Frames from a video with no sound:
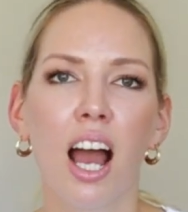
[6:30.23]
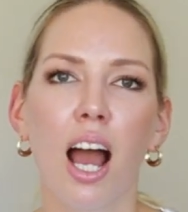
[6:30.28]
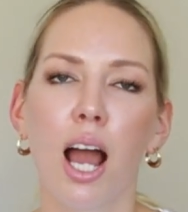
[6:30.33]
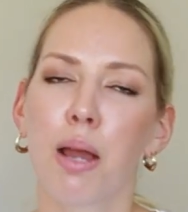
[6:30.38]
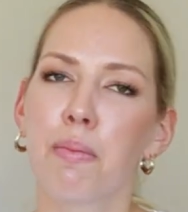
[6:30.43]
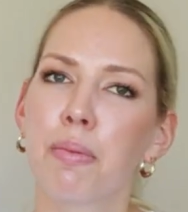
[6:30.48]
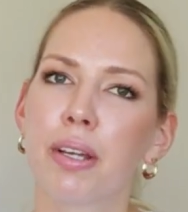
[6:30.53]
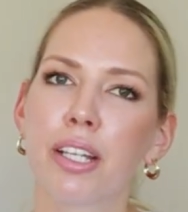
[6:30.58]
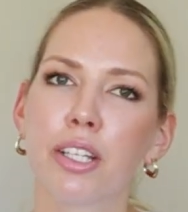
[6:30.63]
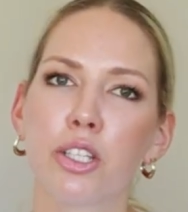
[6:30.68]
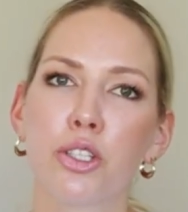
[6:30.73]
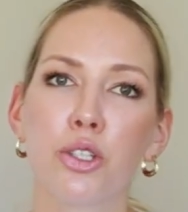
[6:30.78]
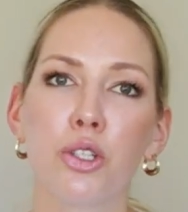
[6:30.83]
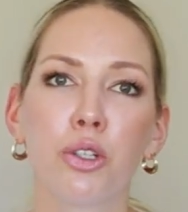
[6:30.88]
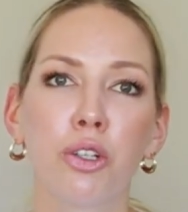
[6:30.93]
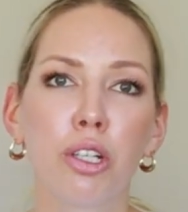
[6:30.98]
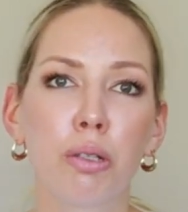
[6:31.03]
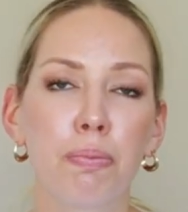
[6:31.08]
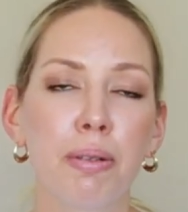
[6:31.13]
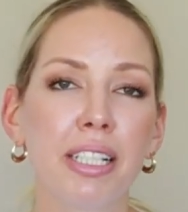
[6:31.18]
I mean, you
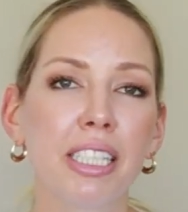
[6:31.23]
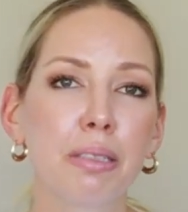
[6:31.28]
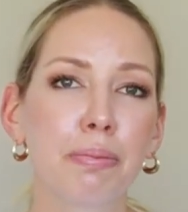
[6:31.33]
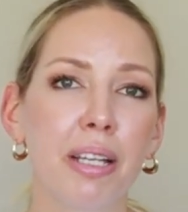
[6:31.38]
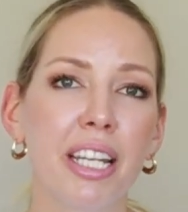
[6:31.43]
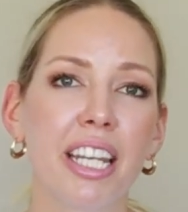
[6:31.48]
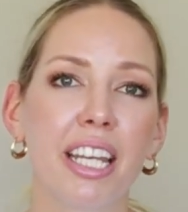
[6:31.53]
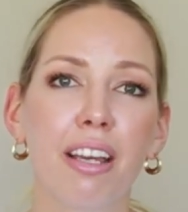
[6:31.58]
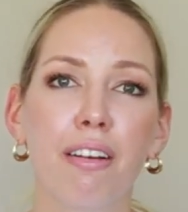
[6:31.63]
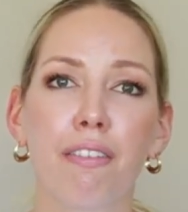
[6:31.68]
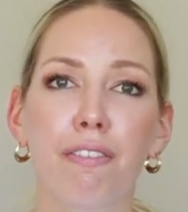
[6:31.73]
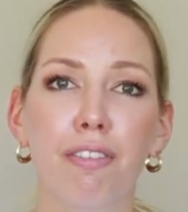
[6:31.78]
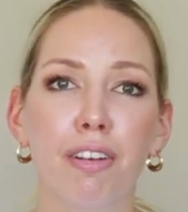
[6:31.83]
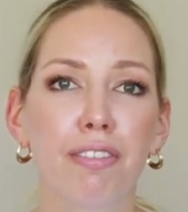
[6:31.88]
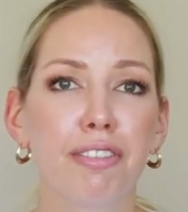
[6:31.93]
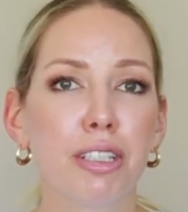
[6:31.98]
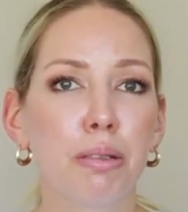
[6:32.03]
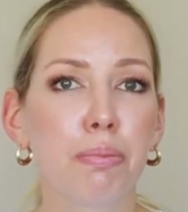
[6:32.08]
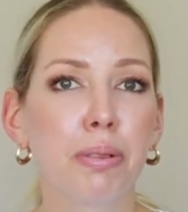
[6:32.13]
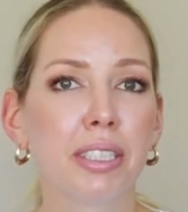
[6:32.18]
could be spending
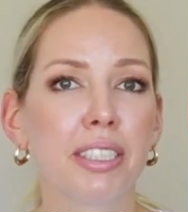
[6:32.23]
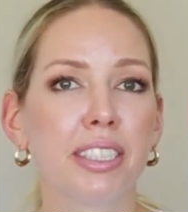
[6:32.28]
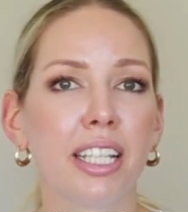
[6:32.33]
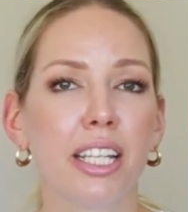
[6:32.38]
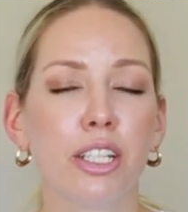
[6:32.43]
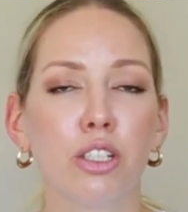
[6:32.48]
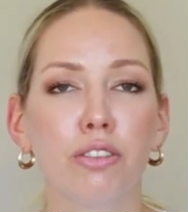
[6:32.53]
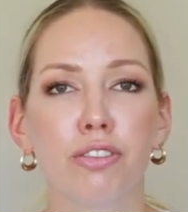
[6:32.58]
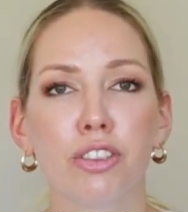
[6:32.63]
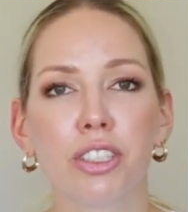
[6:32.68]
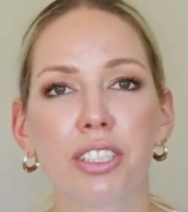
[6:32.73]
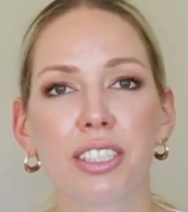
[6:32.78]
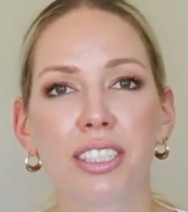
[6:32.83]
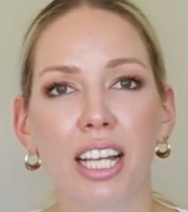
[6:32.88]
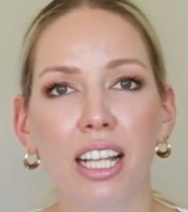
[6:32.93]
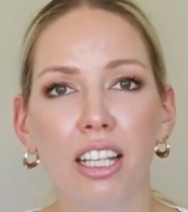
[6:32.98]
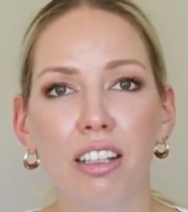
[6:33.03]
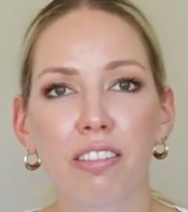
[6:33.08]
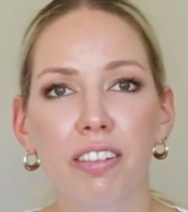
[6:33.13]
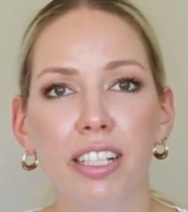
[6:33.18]
50% of your
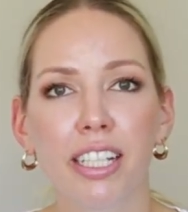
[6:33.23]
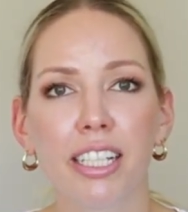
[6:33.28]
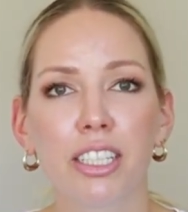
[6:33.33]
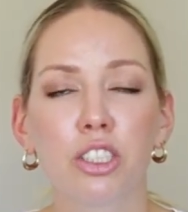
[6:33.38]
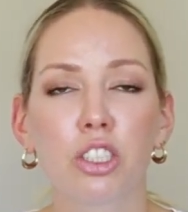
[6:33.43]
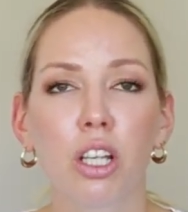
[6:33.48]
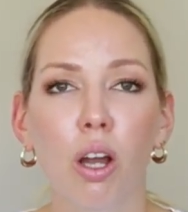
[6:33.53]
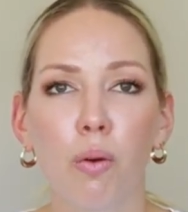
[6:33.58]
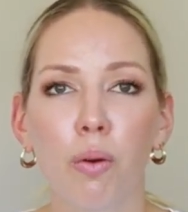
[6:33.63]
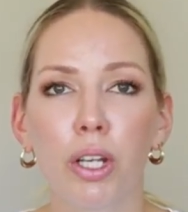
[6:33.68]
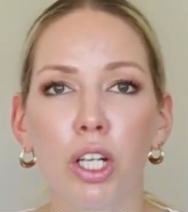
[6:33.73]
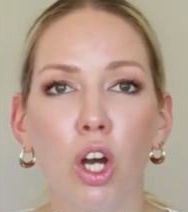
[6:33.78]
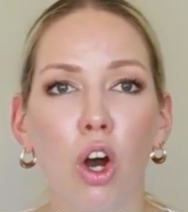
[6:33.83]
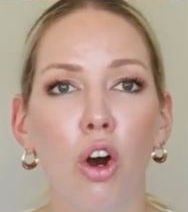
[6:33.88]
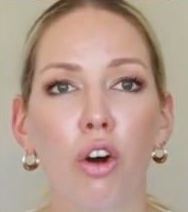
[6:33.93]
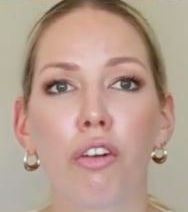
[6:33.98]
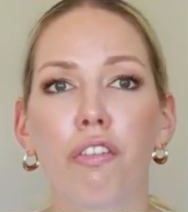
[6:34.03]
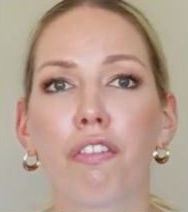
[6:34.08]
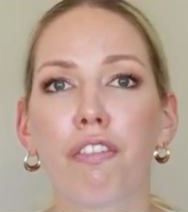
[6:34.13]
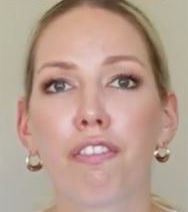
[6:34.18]
salary is going
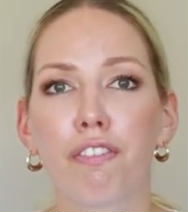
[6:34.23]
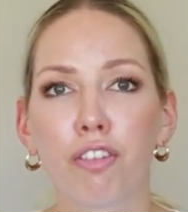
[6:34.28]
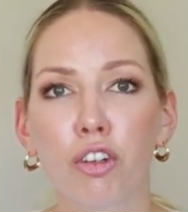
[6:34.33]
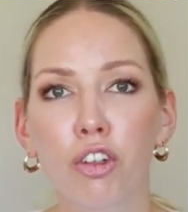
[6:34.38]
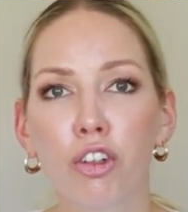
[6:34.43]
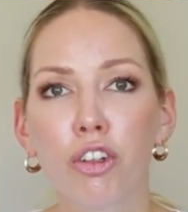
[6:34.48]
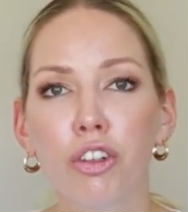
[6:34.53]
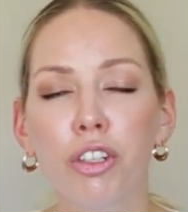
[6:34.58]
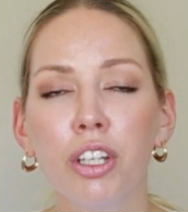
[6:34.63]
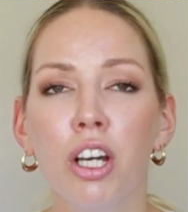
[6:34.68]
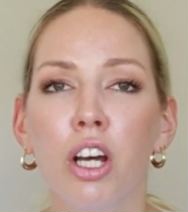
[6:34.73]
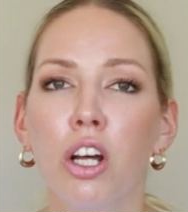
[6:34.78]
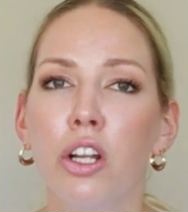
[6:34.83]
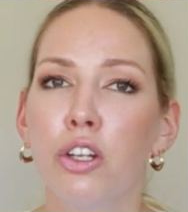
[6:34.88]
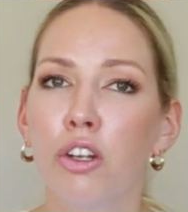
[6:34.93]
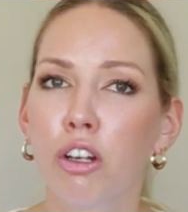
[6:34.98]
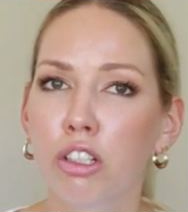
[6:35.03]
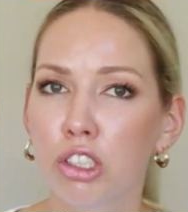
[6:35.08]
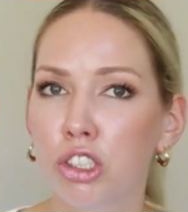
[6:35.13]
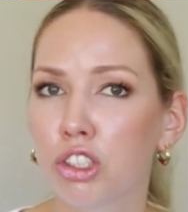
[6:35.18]
on food,
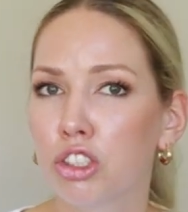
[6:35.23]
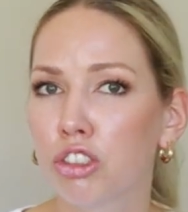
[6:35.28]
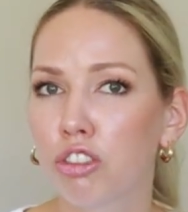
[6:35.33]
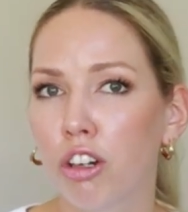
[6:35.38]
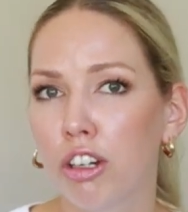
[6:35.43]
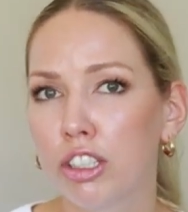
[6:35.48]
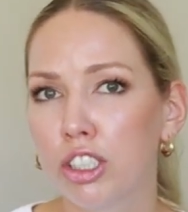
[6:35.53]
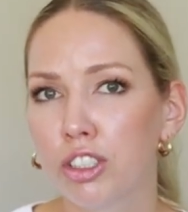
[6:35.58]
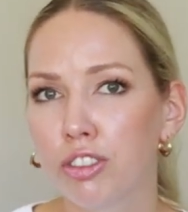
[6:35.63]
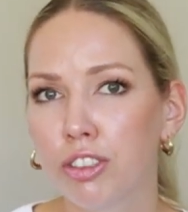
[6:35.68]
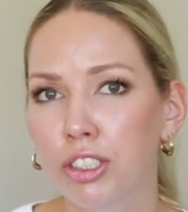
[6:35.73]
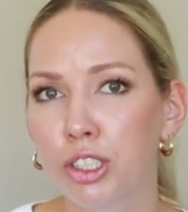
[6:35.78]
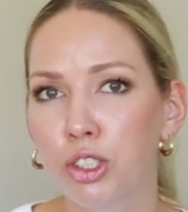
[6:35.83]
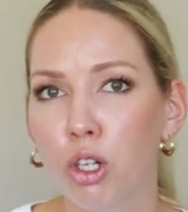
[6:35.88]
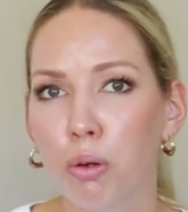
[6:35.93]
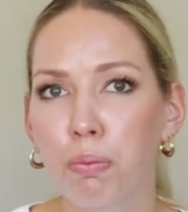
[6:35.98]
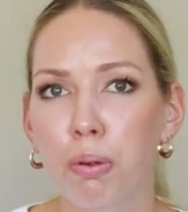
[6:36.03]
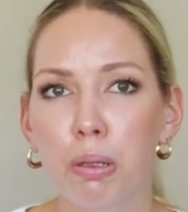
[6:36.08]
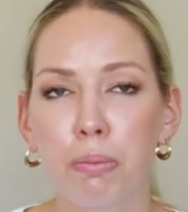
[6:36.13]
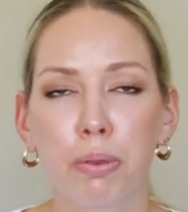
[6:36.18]
not just grocery
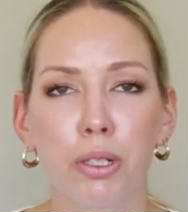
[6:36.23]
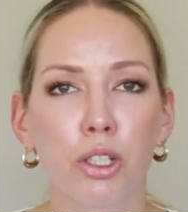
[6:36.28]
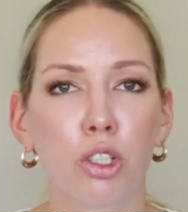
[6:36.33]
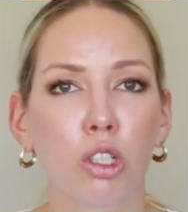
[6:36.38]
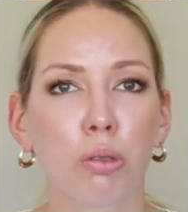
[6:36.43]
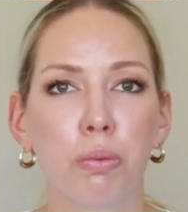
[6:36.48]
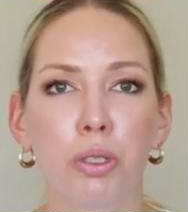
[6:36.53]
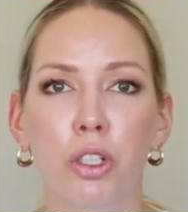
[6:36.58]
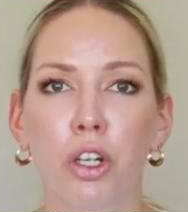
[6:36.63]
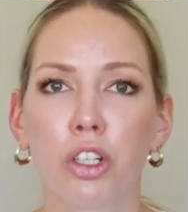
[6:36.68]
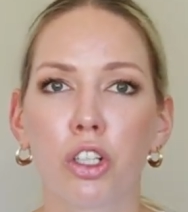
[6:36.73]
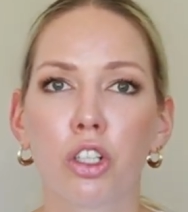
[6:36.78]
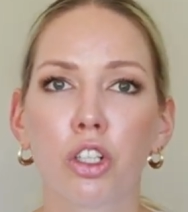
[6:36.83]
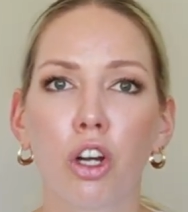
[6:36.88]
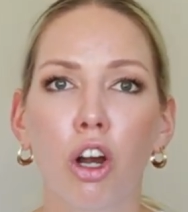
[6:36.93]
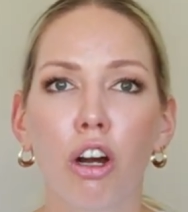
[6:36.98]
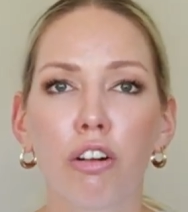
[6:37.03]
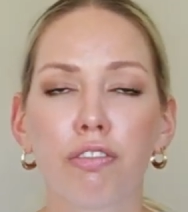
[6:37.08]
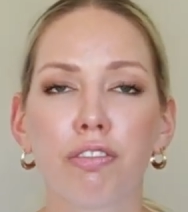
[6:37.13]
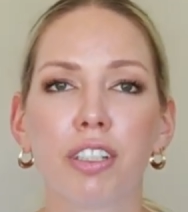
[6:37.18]
shopping, but it could be going on
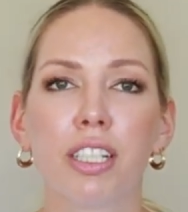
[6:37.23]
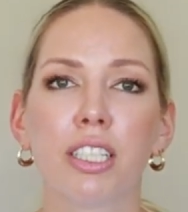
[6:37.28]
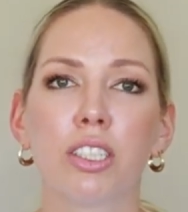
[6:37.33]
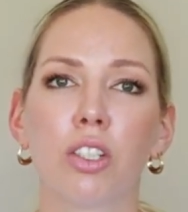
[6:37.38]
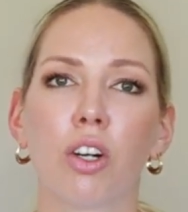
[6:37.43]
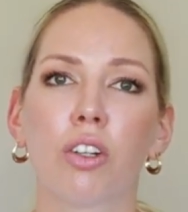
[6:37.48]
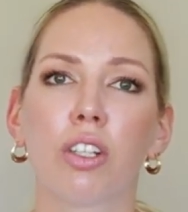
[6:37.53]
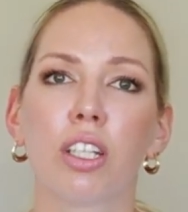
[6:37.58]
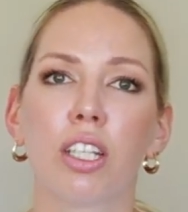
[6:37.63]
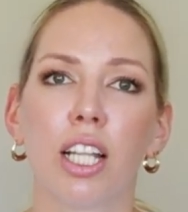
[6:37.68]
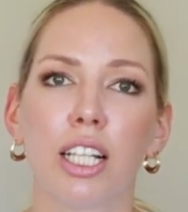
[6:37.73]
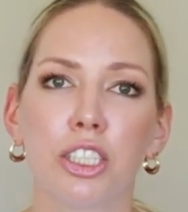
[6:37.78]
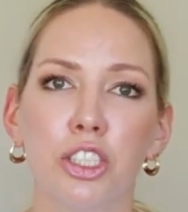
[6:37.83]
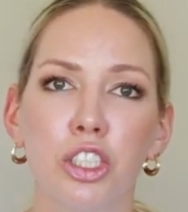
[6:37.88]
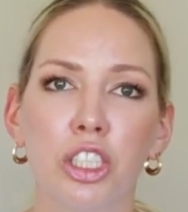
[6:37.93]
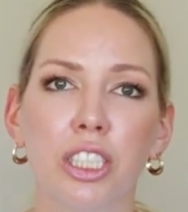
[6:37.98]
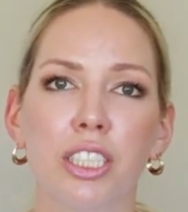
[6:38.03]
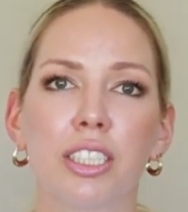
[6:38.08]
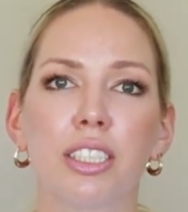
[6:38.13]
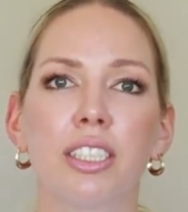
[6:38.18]
coffees, on
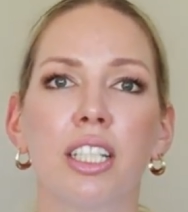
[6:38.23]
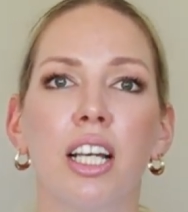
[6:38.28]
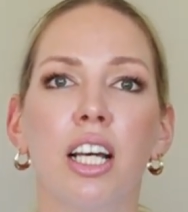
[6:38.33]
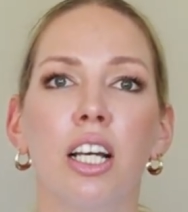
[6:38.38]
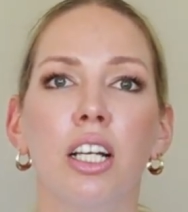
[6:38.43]
lunches.